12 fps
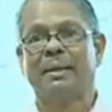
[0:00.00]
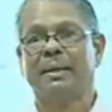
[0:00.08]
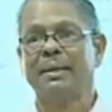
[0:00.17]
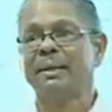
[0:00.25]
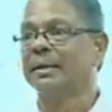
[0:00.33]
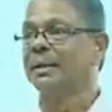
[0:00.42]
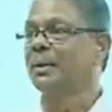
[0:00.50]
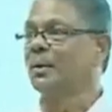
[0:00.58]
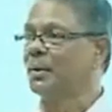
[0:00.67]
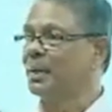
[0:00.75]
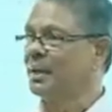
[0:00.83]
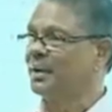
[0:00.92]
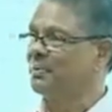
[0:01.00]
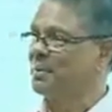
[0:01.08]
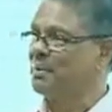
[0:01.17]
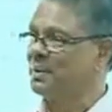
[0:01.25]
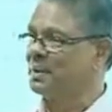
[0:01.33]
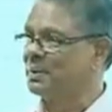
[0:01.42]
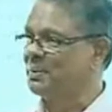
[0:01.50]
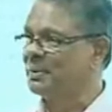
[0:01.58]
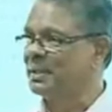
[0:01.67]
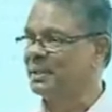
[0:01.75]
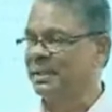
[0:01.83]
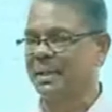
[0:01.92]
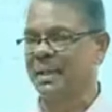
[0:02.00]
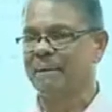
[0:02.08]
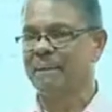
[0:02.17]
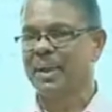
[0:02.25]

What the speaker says: degree holder from a university.